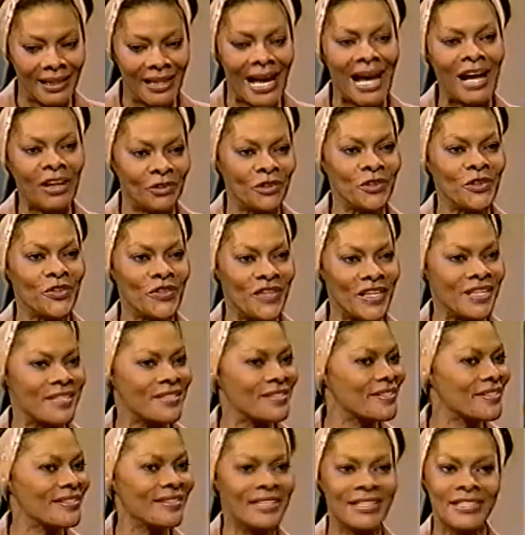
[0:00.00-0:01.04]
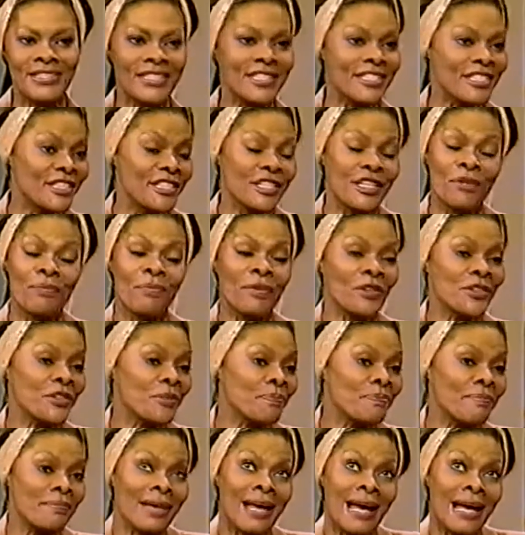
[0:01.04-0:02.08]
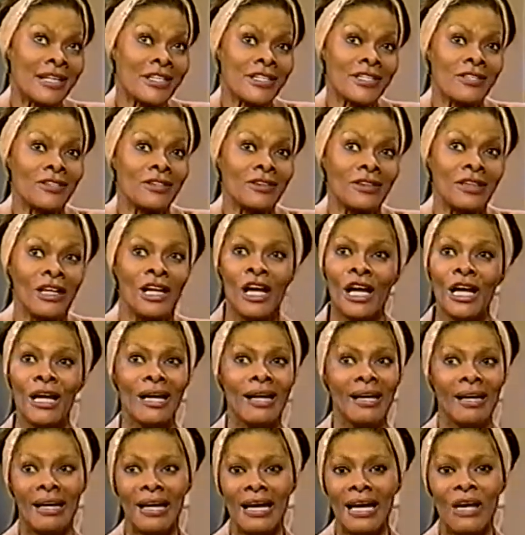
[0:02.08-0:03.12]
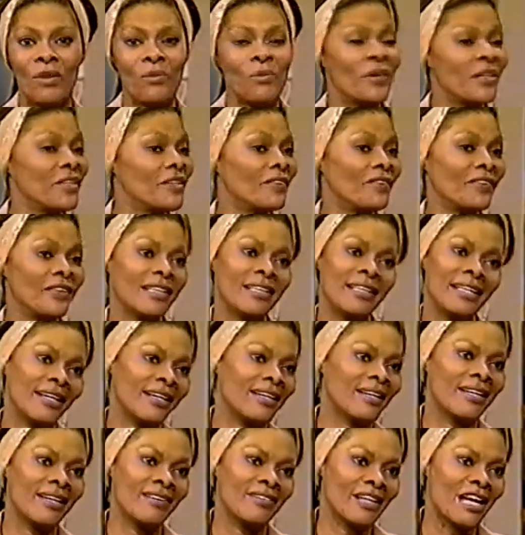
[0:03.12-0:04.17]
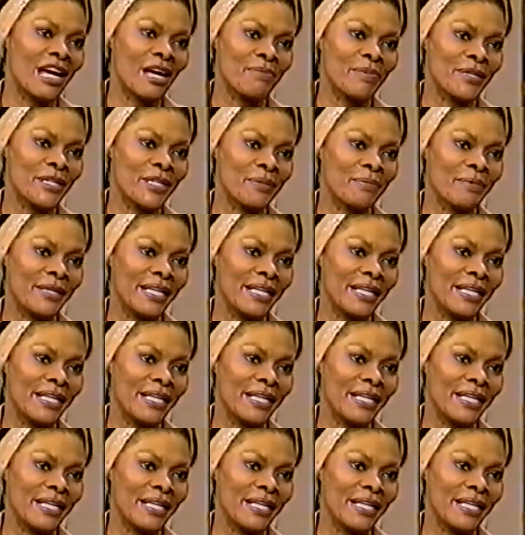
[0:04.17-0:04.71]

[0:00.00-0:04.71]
I'll do this. This is the most magical and wonderful thing that could ever happen to me.